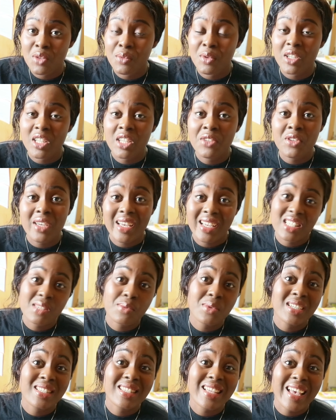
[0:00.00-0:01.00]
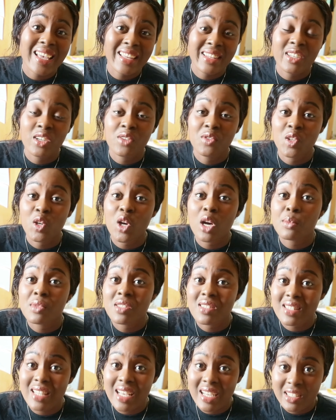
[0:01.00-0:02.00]
But if you experience any of the common
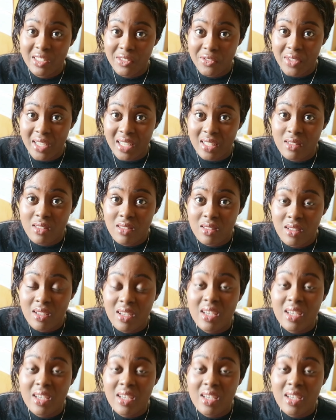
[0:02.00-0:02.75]
side effects,